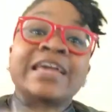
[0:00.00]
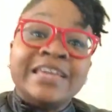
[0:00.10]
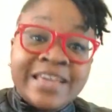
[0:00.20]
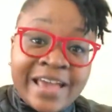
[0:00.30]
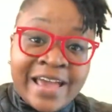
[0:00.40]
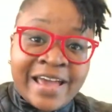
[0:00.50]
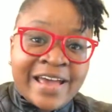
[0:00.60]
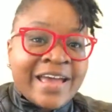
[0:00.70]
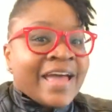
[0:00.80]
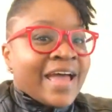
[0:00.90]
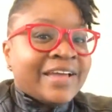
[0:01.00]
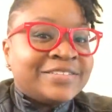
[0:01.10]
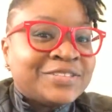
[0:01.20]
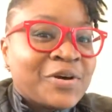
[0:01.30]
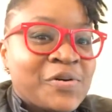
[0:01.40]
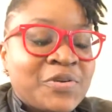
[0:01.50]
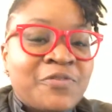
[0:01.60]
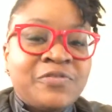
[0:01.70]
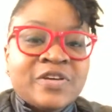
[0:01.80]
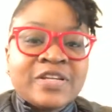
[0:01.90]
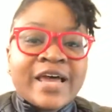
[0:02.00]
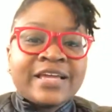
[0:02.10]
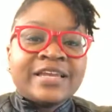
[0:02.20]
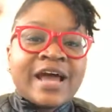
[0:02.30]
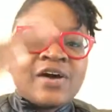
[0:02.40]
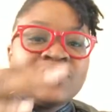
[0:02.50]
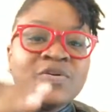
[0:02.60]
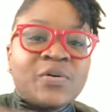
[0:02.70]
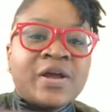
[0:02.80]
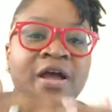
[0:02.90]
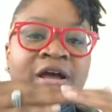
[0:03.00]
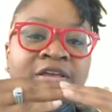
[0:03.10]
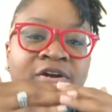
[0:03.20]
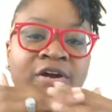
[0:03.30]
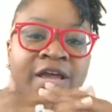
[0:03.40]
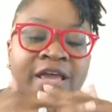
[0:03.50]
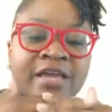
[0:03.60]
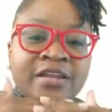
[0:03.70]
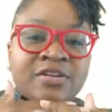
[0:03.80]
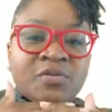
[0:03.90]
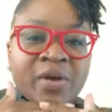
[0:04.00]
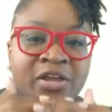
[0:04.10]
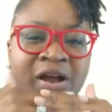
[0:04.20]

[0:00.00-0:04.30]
Yeah. And so you feel like now you're hidden away.